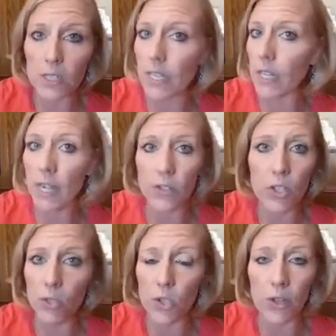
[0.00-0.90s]
and
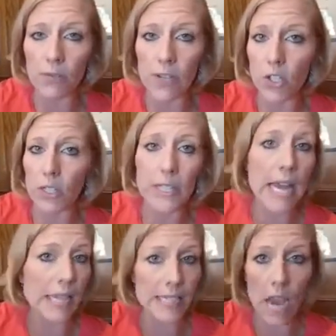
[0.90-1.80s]
constitutional conventions.
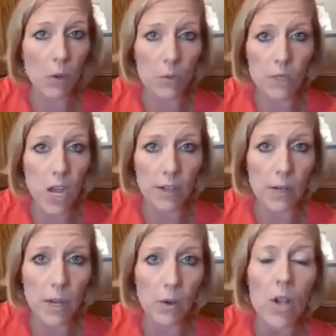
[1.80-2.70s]
That's not what we're talking
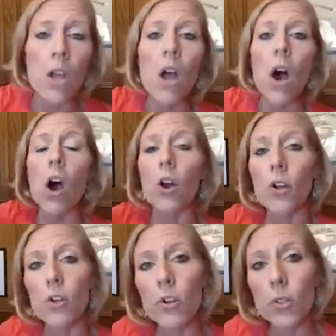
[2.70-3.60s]
about.
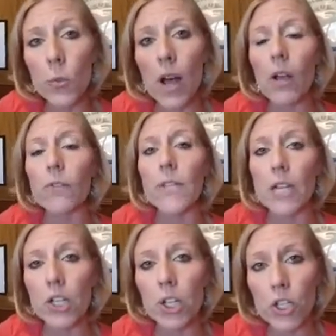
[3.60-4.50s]
Article 12,
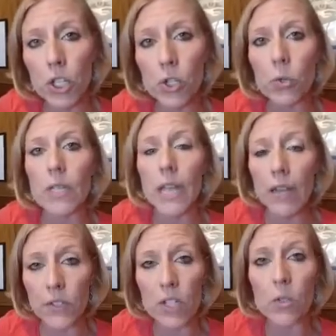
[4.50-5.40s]
Section 2 is
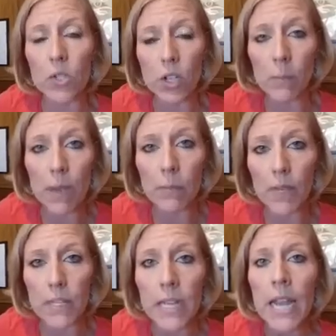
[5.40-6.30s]
constitutional
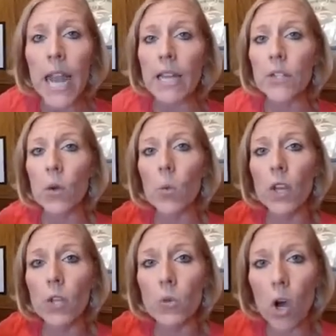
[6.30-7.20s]
amendment. And so
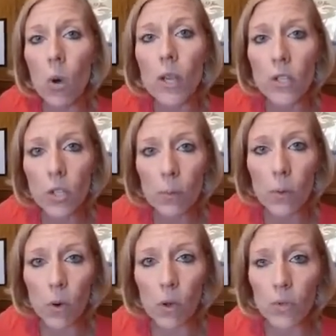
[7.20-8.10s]
when you go into the
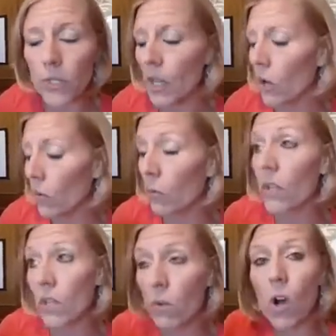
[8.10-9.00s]
polls,
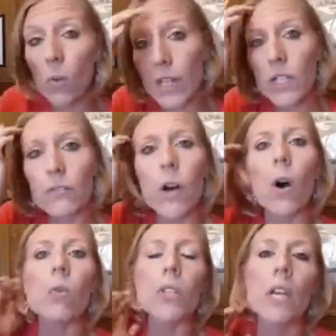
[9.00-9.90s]
when you go in to
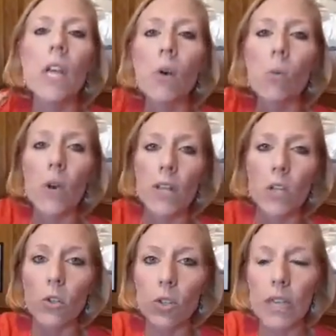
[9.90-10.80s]
vote, when
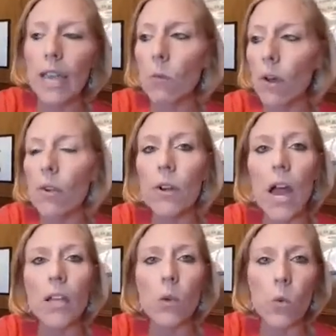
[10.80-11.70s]
you're looking at whether or
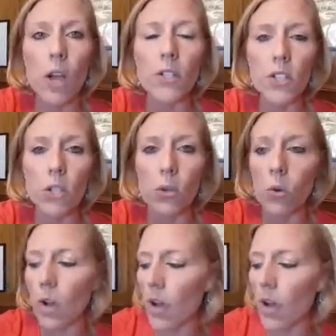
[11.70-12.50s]
not you want to